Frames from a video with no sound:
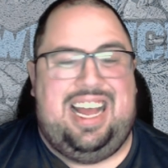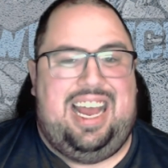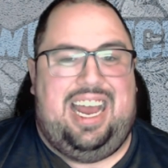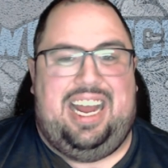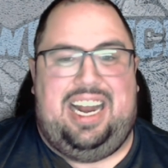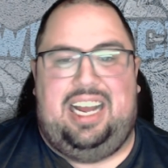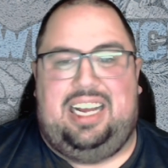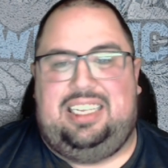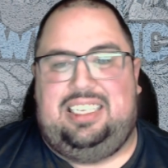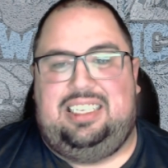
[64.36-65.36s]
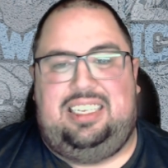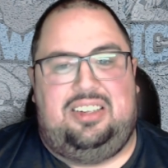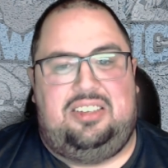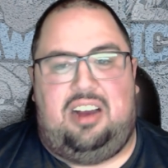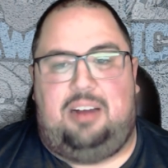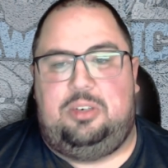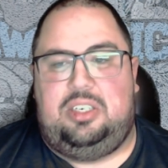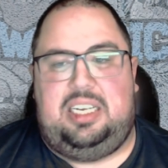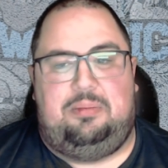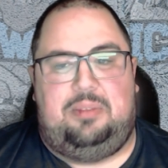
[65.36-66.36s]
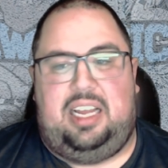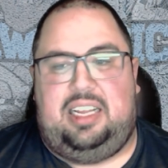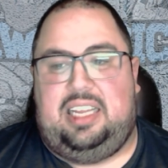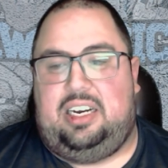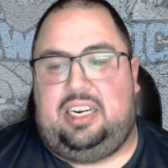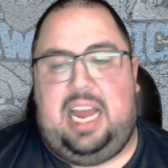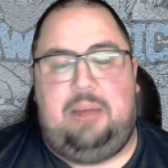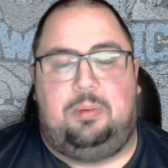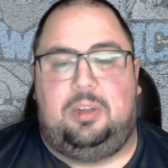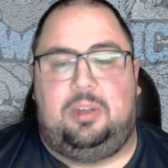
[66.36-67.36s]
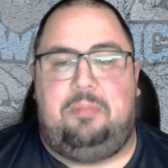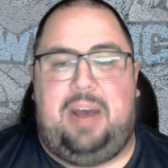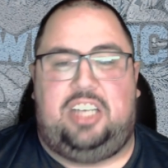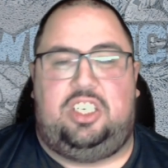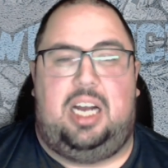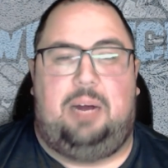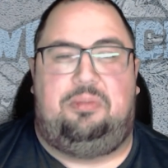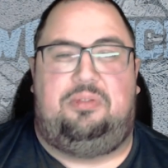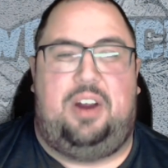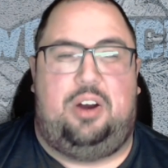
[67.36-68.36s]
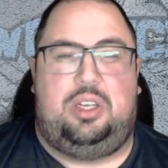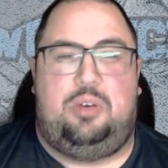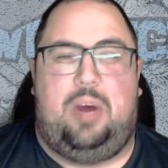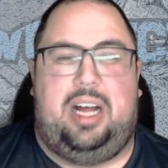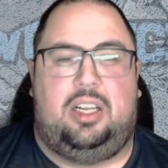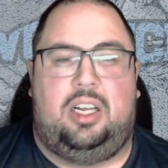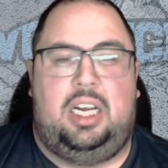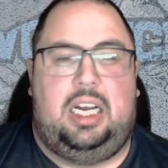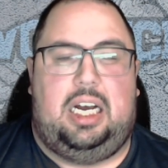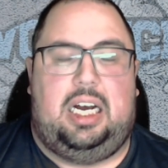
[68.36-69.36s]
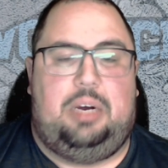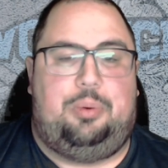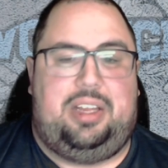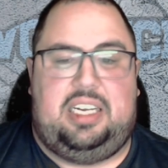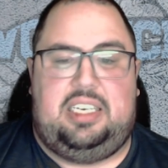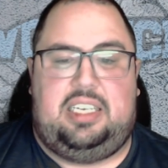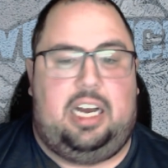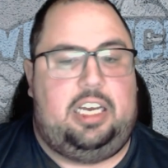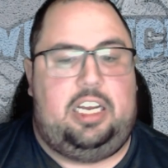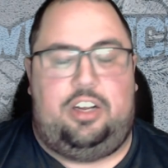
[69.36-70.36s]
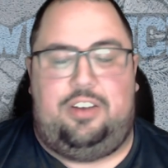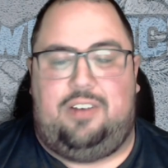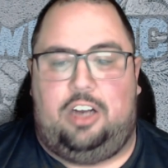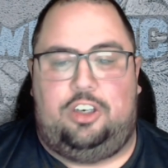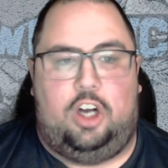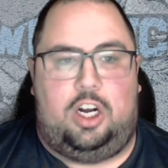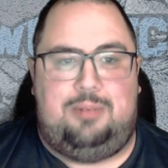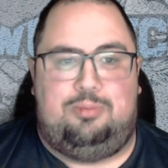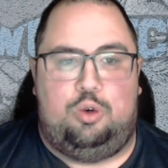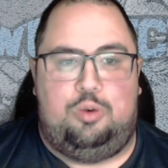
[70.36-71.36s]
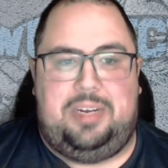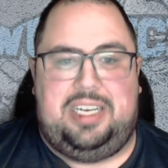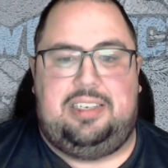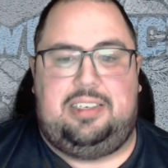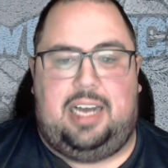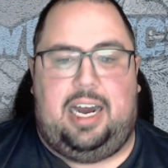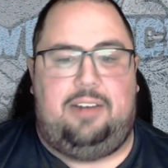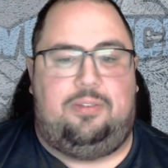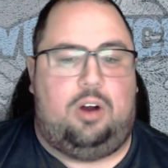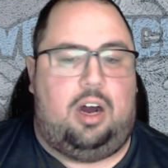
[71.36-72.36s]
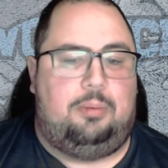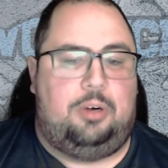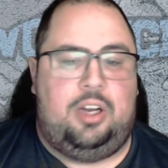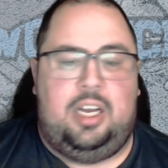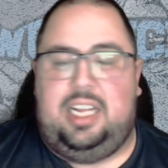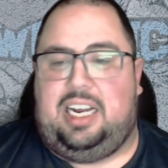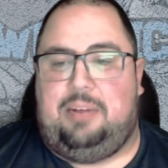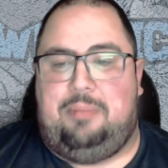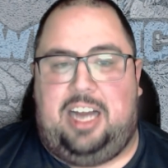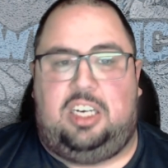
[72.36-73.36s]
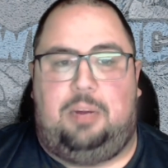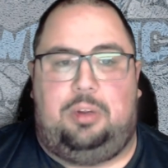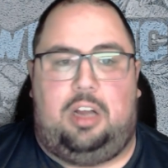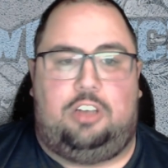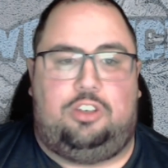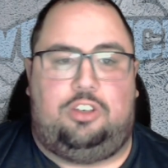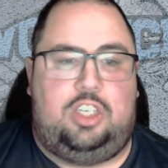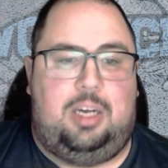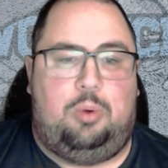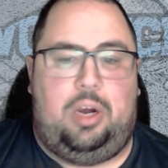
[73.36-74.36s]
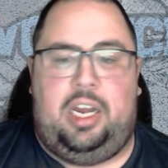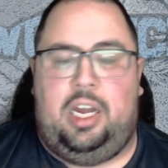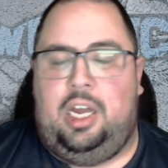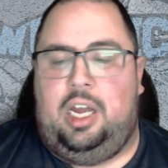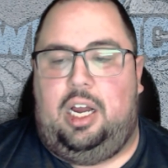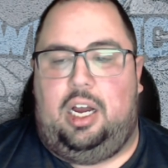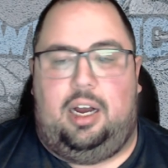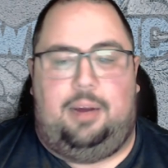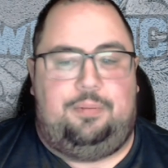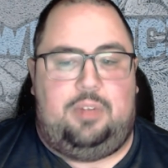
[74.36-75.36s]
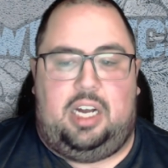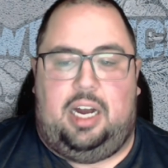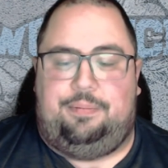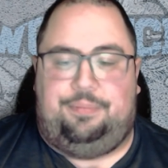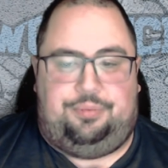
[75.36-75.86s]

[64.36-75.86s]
And uh, you know this Auburn team, they they're capable of matching up fairly well uh, with Kentucky. You know you got Johni Broome inside for Auburn that can match up with Oscar Tshiebwe. Um, you got